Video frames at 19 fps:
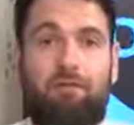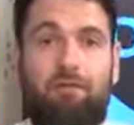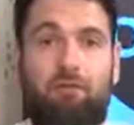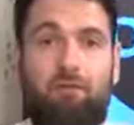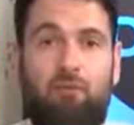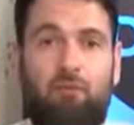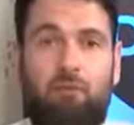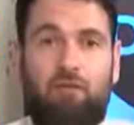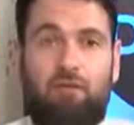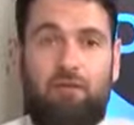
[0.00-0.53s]
in the
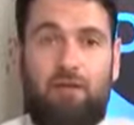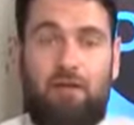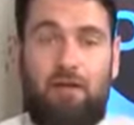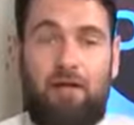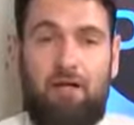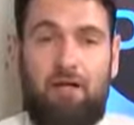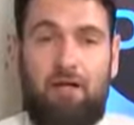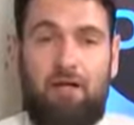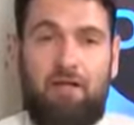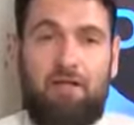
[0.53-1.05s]
world
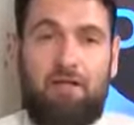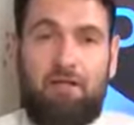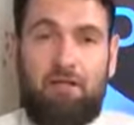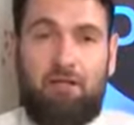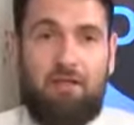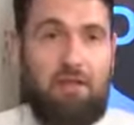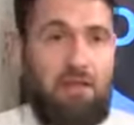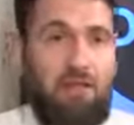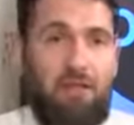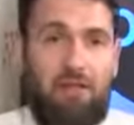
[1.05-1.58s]
today,
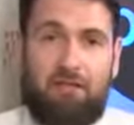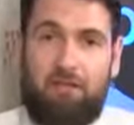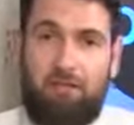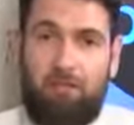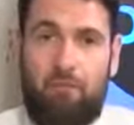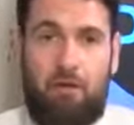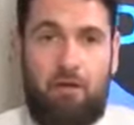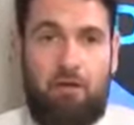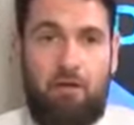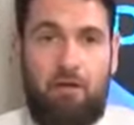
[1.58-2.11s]
yesterday, and
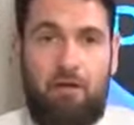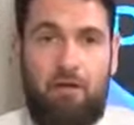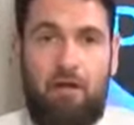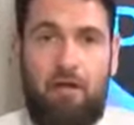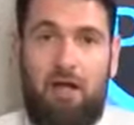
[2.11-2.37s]
tomorrow.